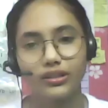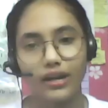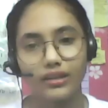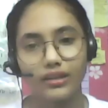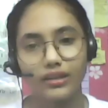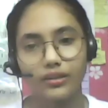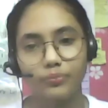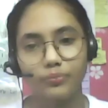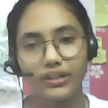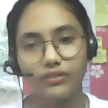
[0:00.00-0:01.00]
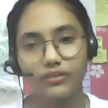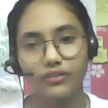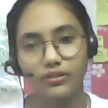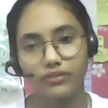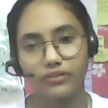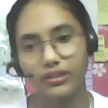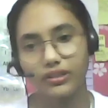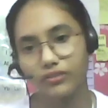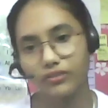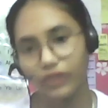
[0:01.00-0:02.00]
I compete within
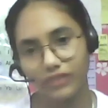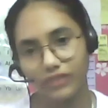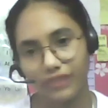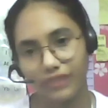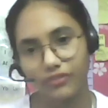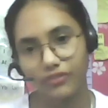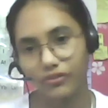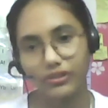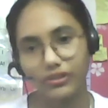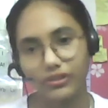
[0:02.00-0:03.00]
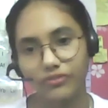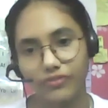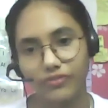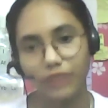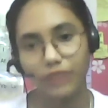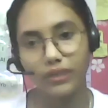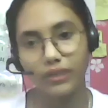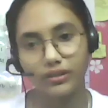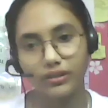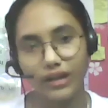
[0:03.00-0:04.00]
45 or within 50, but
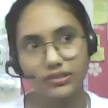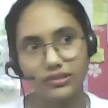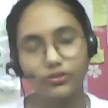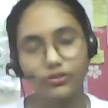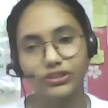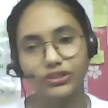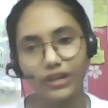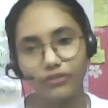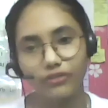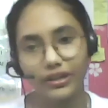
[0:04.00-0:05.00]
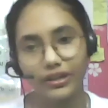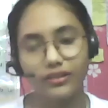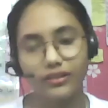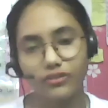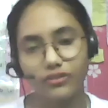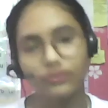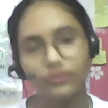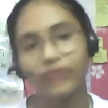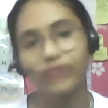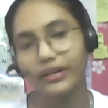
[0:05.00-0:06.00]
as it was shadow fighting, there was no
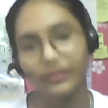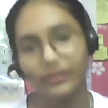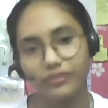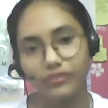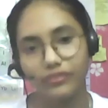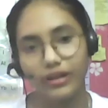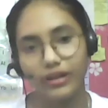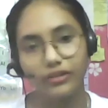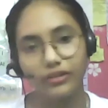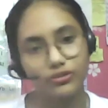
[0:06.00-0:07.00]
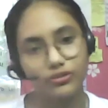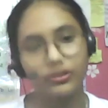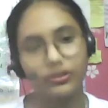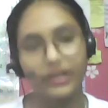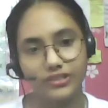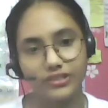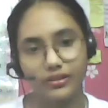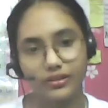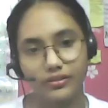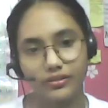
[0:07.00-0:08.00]
weight category for that. It was only age
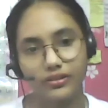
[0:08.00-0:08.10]
category.